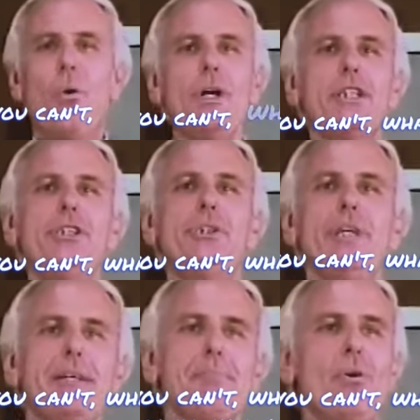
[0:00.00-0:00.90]
what could you
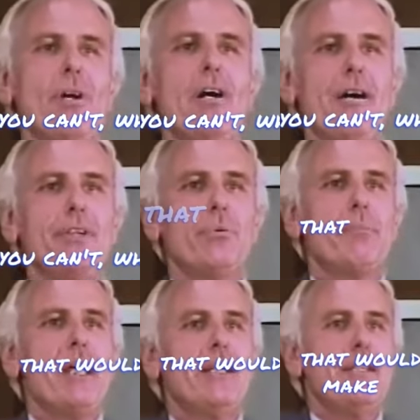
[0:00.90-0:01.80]
get more of that
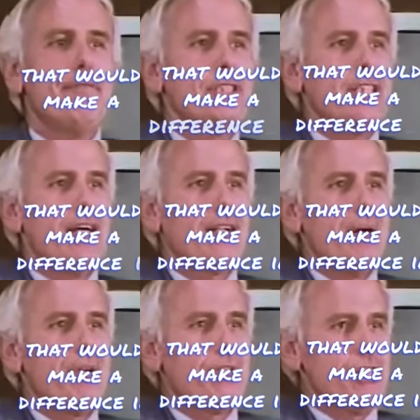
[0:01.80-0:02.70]
would make a difference in
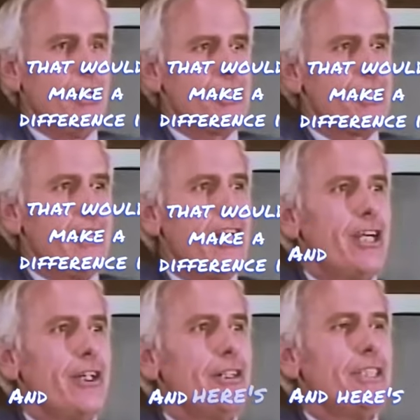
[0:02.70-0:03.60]
economic results? And
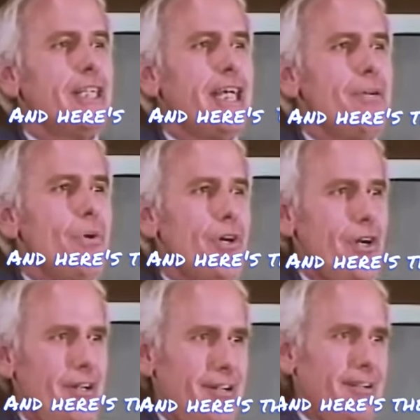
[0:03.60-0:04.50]
here's the key
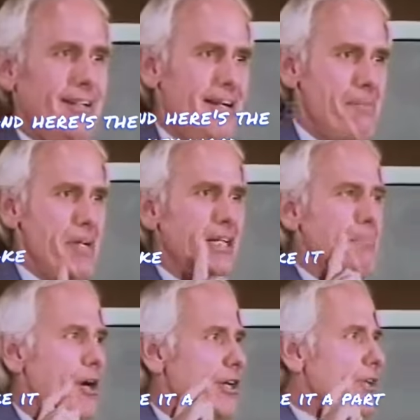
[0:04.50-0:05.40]
word. Make it
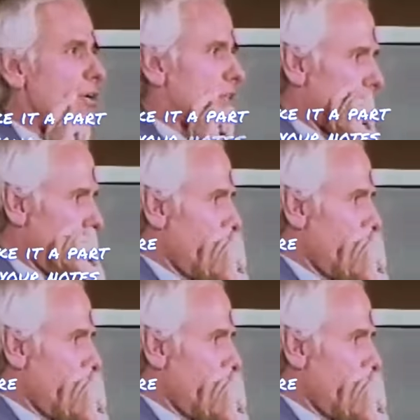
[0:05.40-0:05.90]
a part of your notes. We're